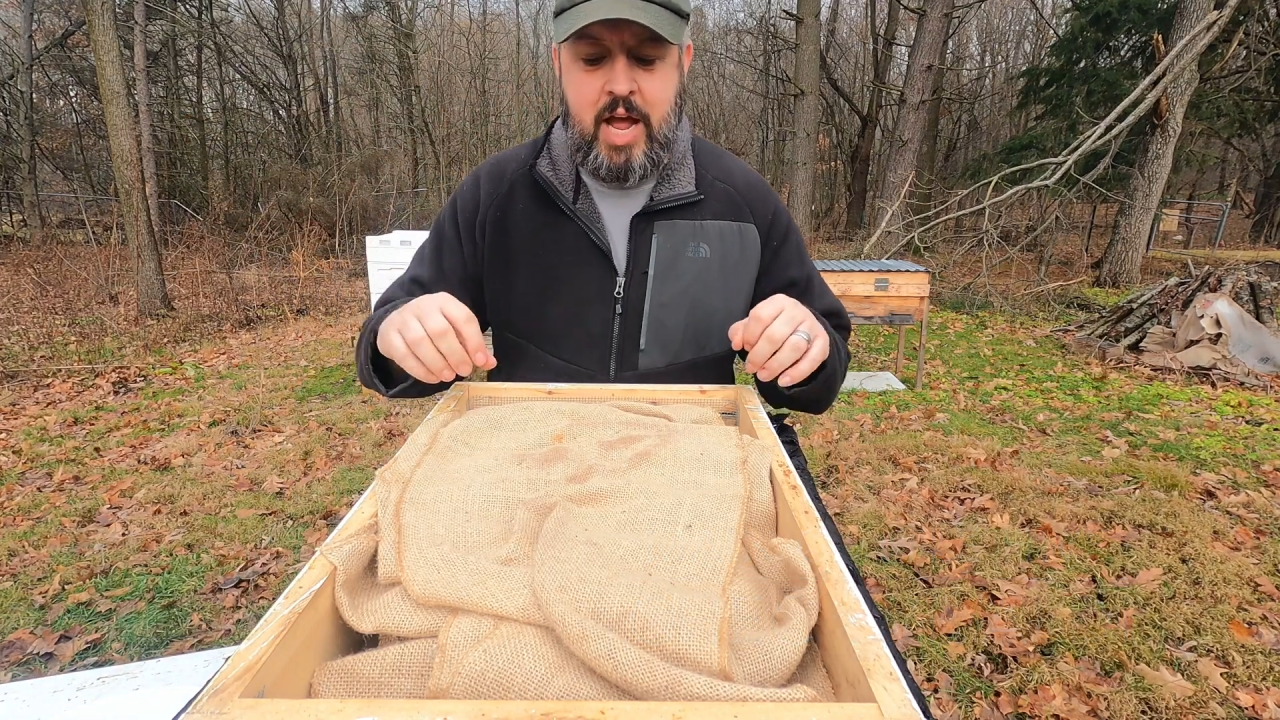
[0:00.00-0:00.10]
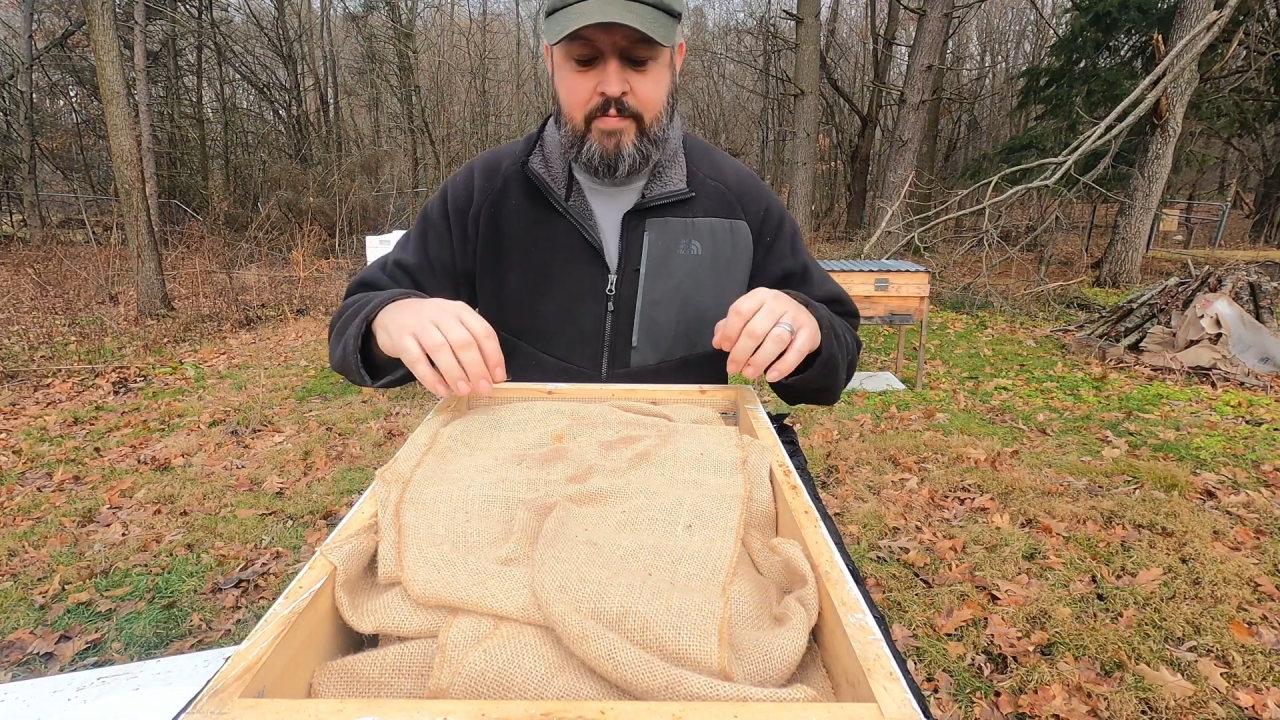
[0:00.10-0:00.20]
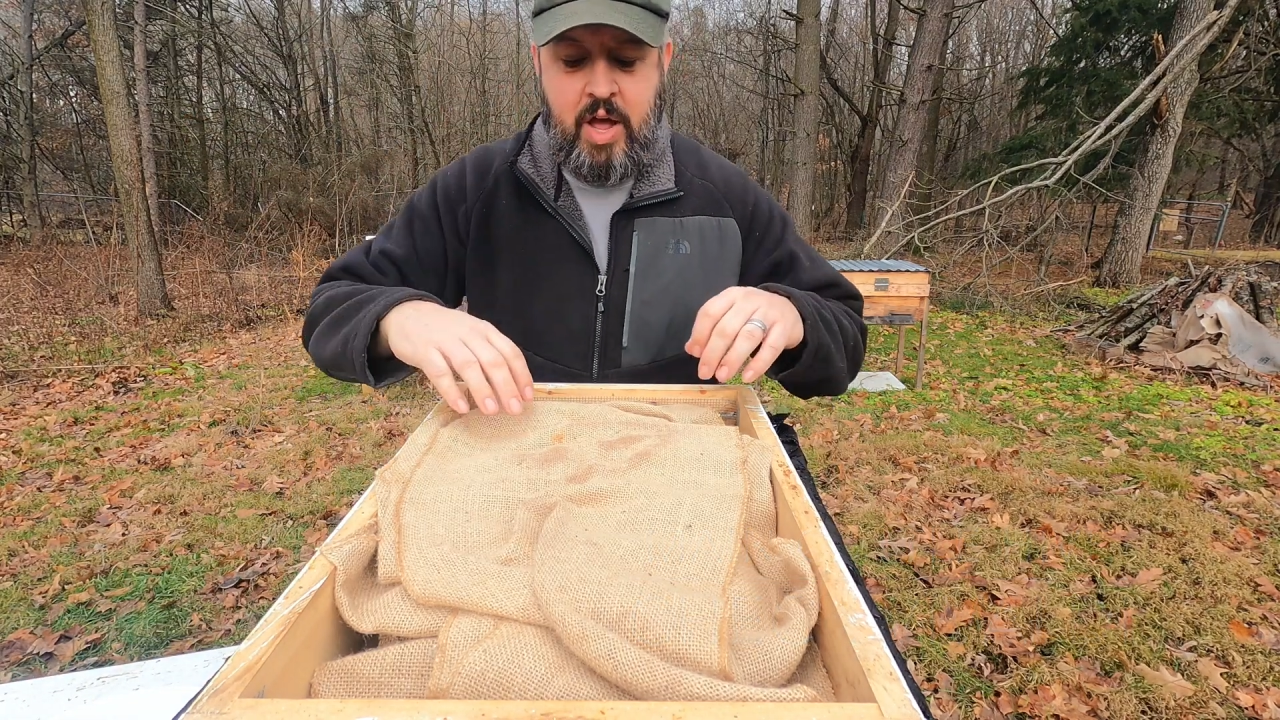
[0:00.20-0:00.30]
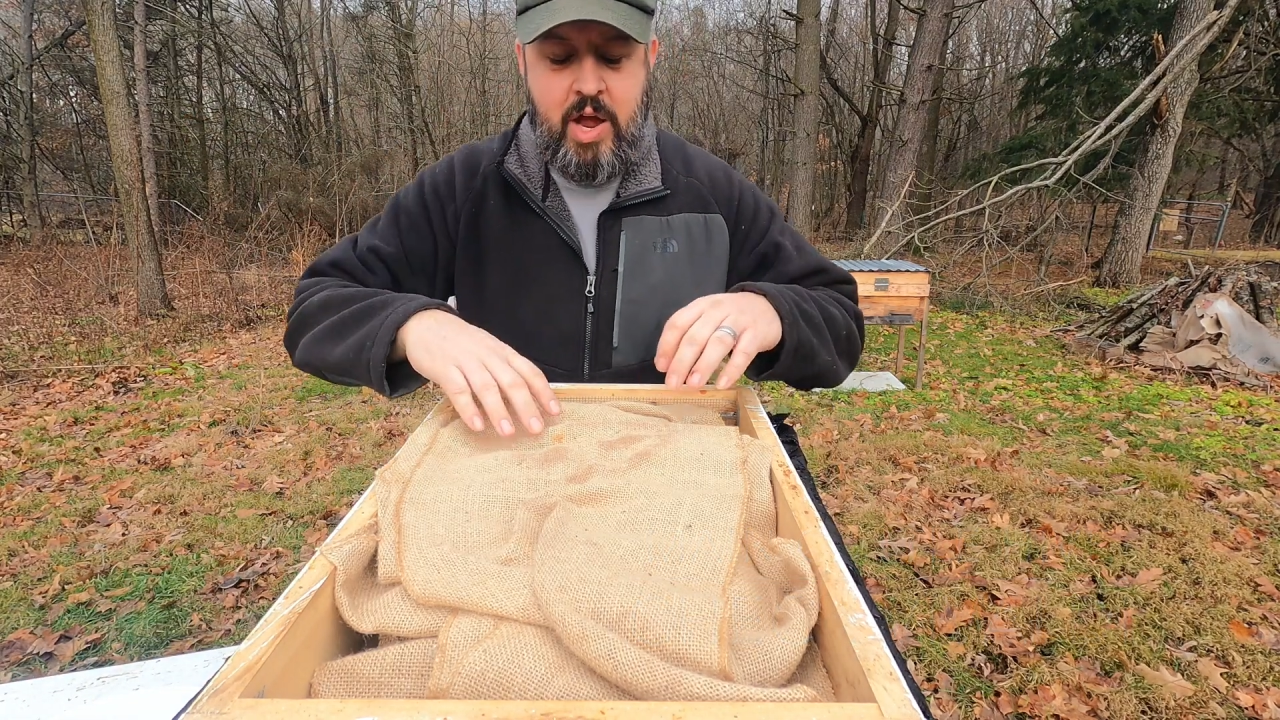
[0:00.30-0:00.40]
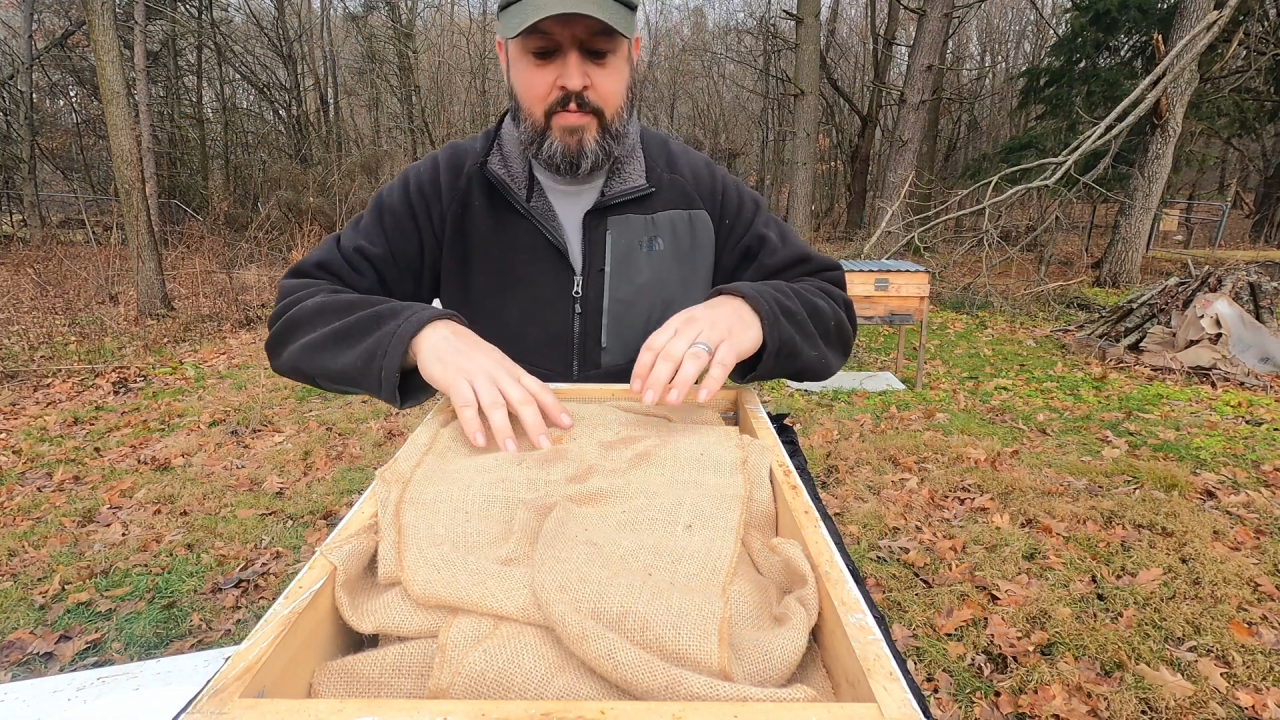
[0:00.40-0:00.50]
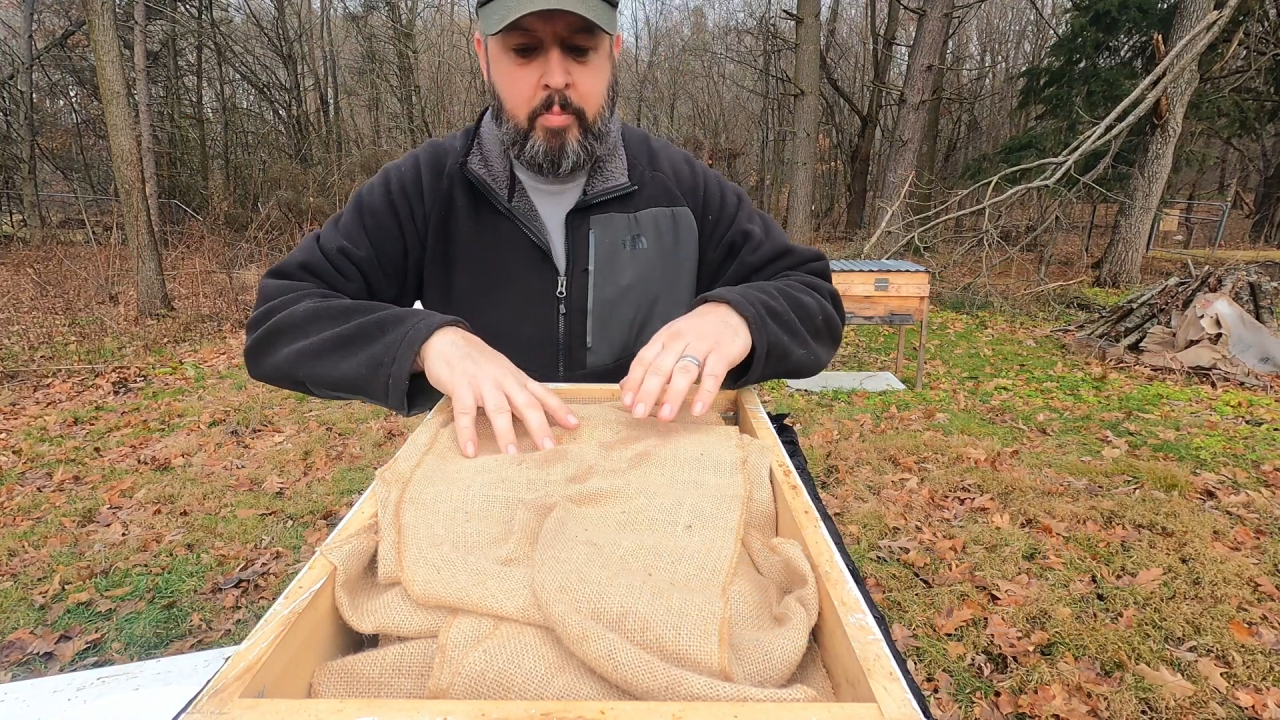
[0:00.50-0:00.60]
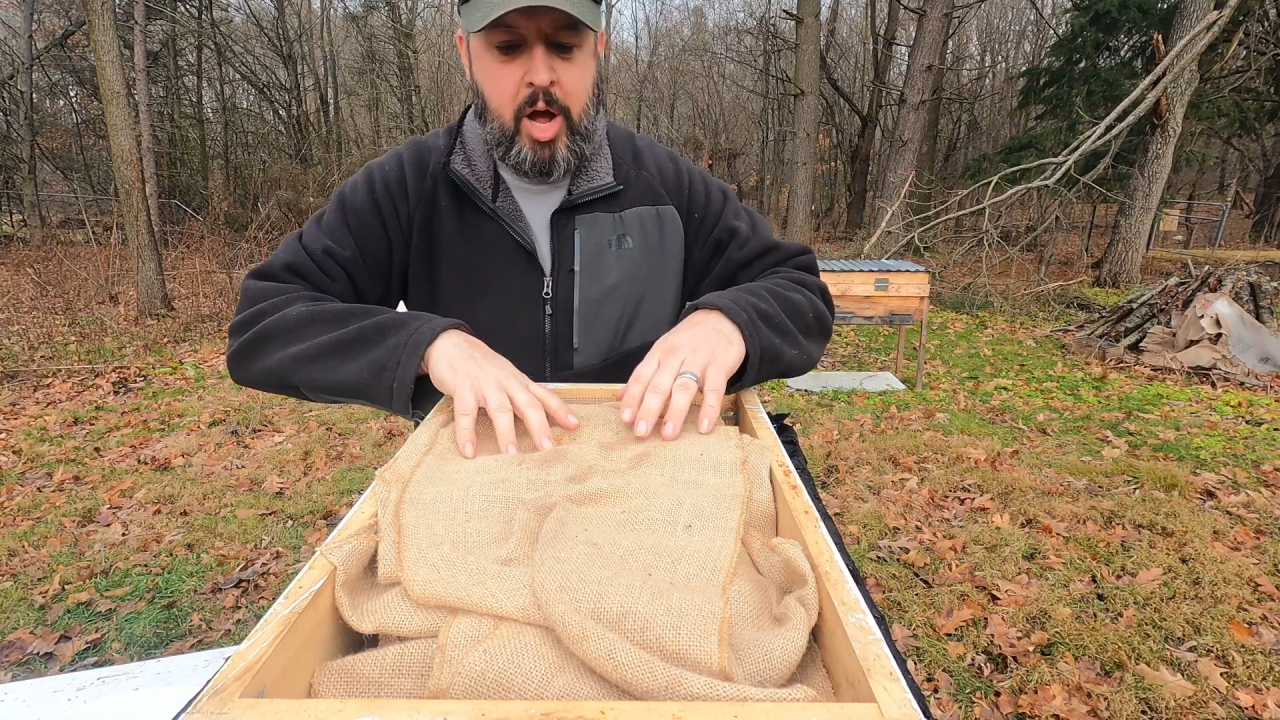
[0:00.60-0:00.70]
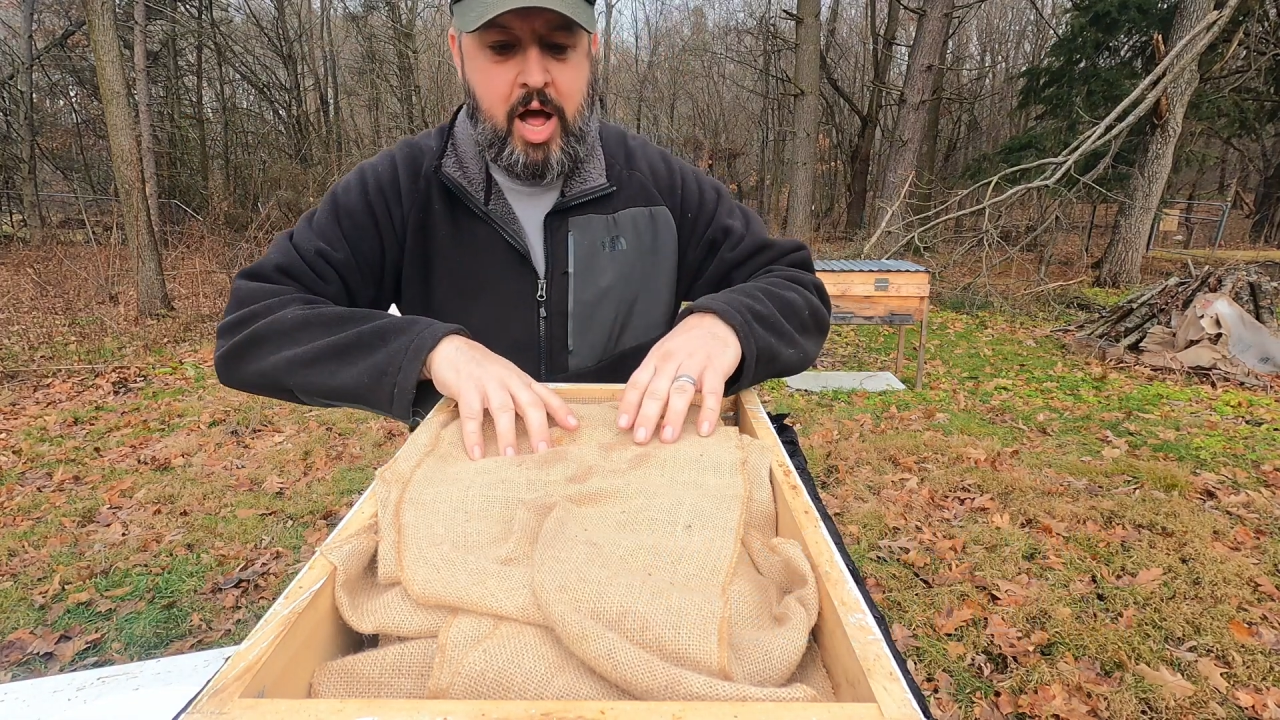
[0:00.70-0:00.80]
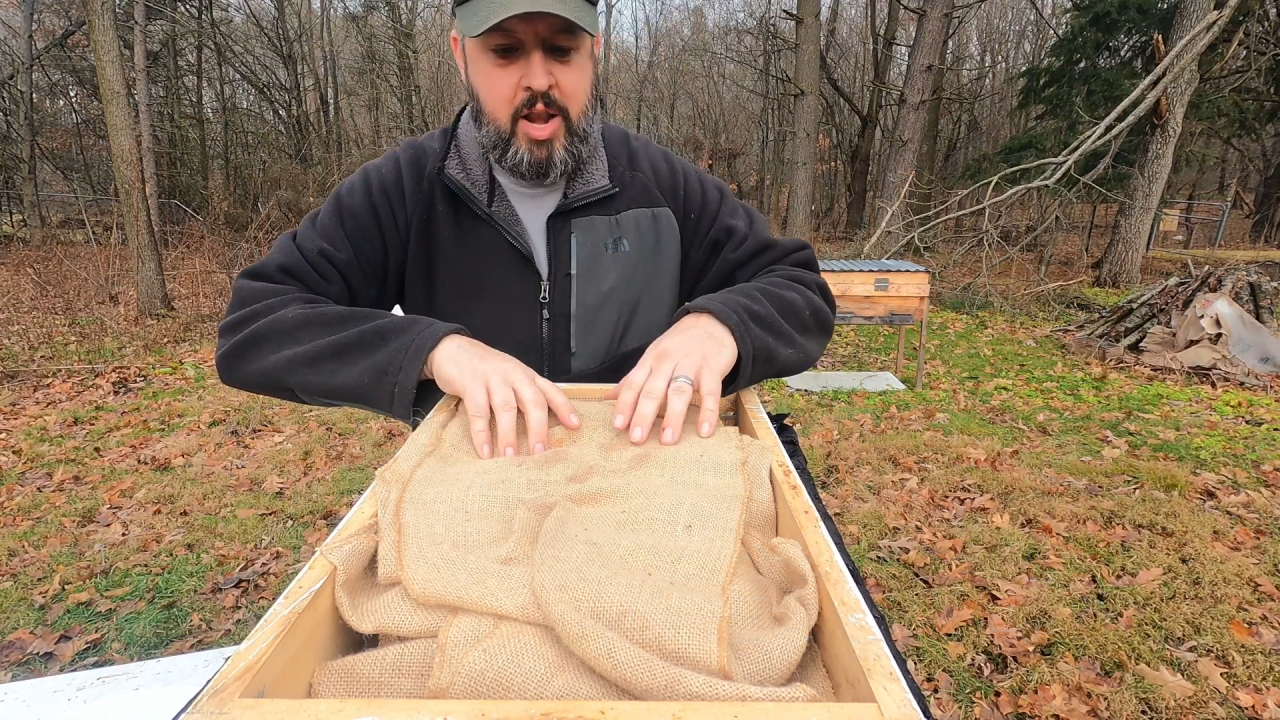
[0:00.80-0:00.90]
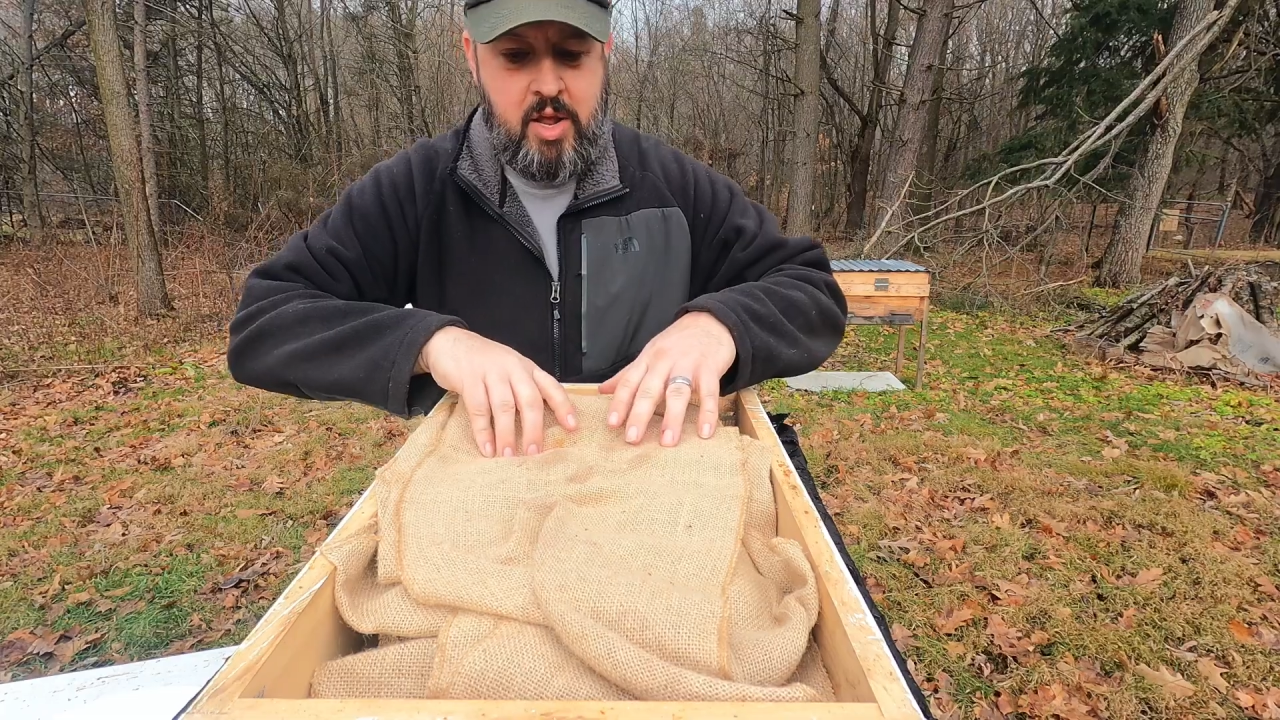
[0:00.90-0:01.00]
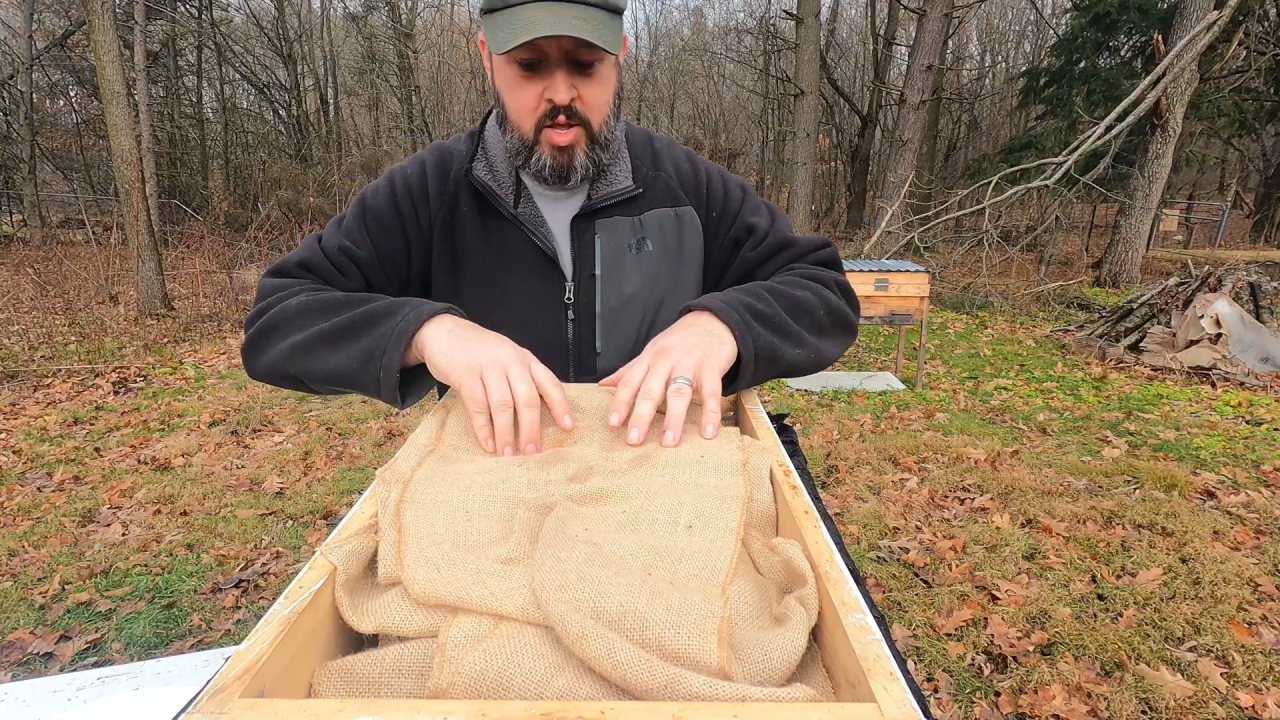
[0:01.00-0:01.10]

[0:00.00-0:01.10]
hive I ever bought.